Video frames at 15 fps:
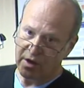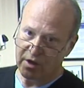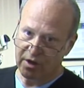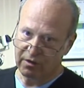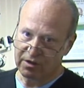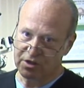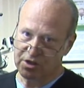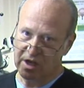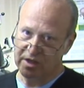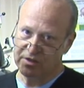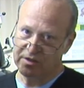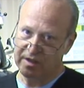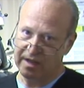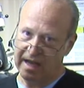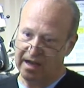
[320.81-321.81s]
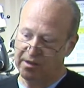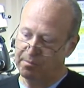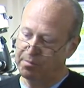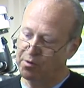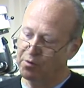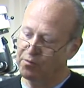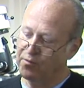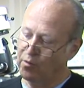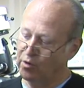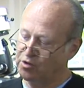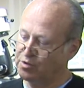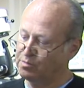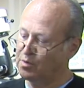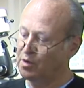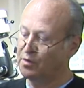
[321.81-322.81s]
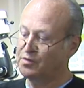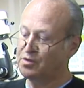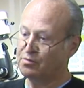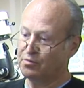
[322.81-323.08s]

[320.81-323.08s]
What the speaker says: you're adjusting how the pull force moves